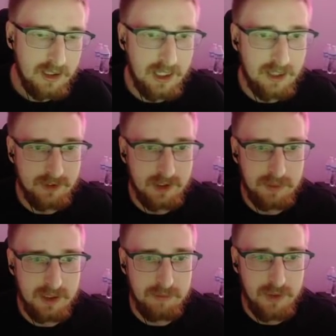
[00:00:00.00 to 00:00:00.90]
have a little
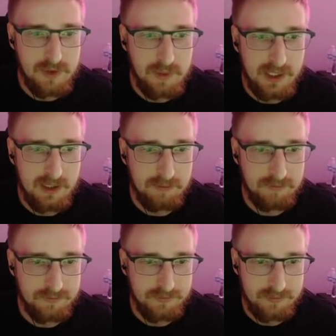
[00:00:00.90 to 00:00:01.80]
bit of move speed.
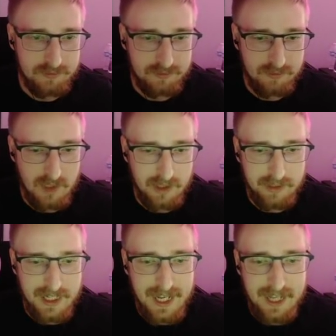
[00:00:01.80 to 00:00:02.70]

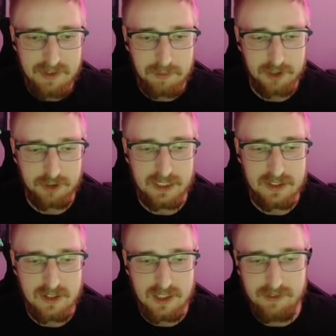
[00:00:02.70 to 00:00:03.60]
Glad I had the Merc
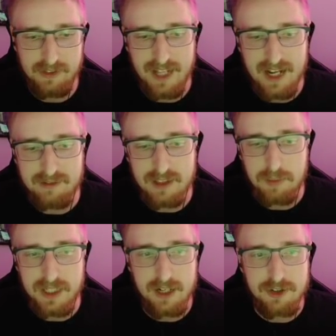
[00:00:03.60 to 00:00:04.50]
Treads. That little
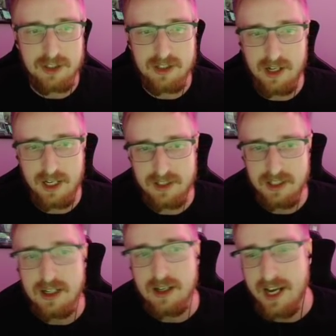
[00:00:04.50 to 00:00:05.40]
bit of extra
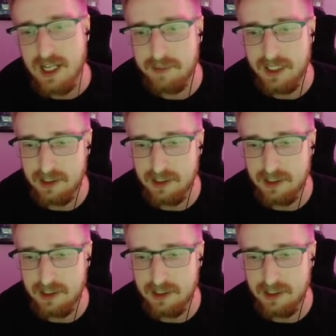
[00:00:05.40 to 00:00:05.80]
tenacity, it can make a